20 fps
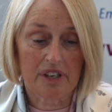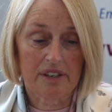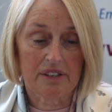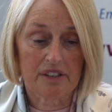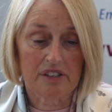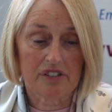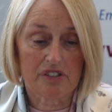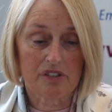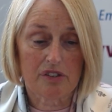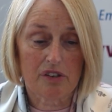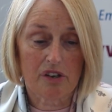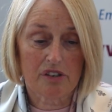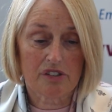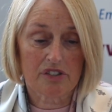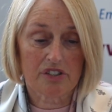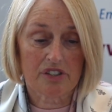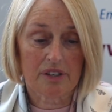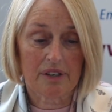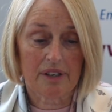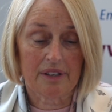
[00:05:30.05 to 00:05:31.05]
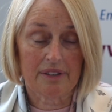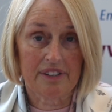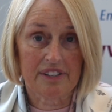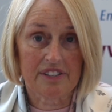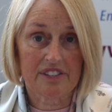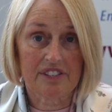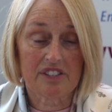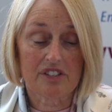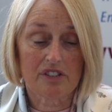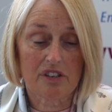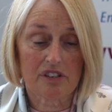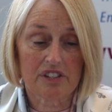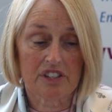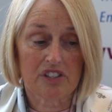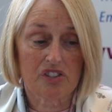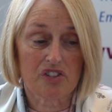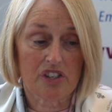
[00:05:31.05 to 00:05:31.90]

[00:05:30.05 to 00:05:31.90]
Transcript: and this is not a